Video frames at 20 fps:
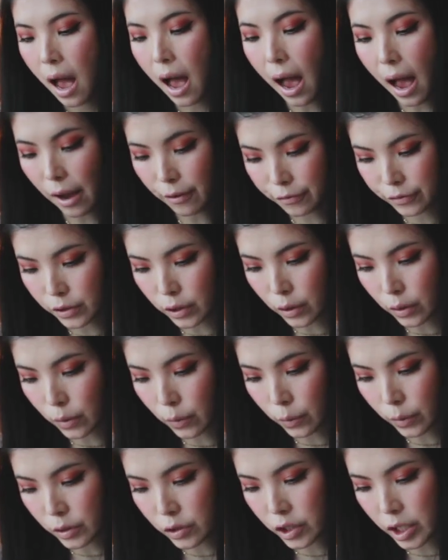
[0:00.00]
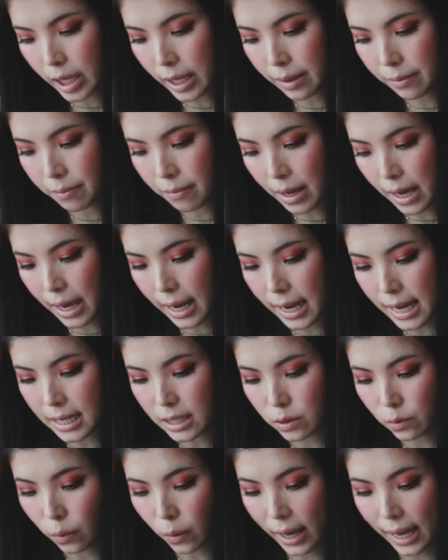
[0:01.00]
after which it made
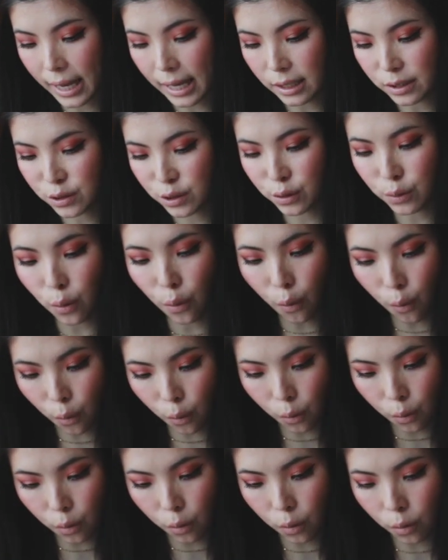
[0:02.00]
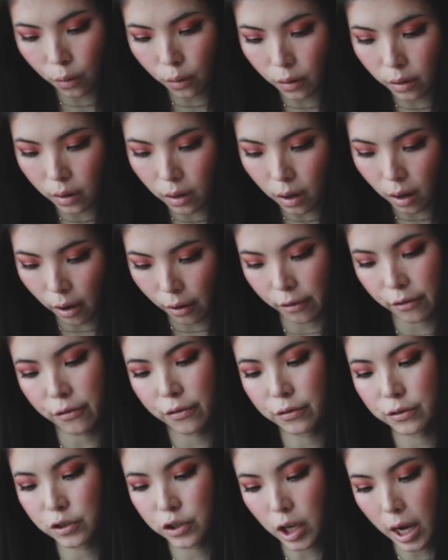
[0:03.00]
its way to all
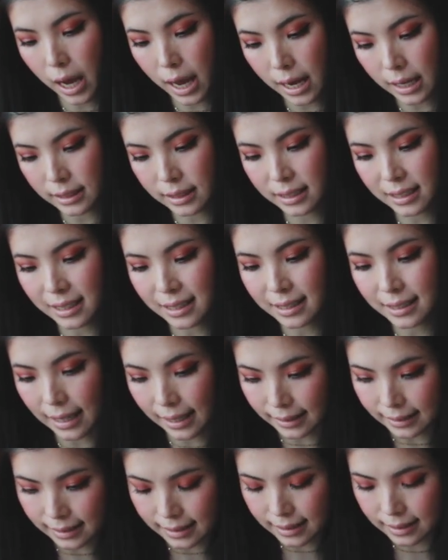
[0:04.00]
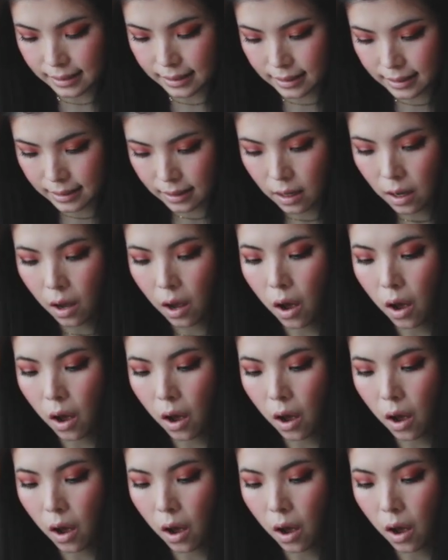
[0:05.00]
of jazz descendants,